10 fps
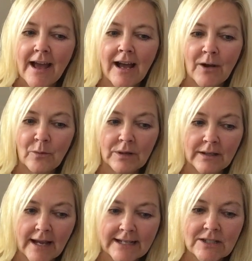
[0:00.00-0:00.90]
I would
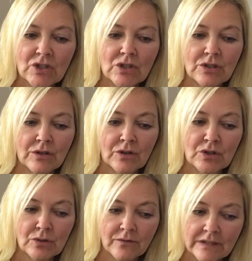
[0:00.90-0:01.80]
like to do,
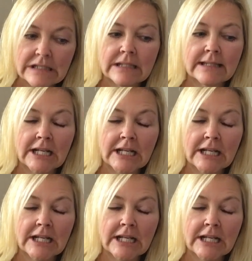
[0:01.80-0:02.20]
to visit the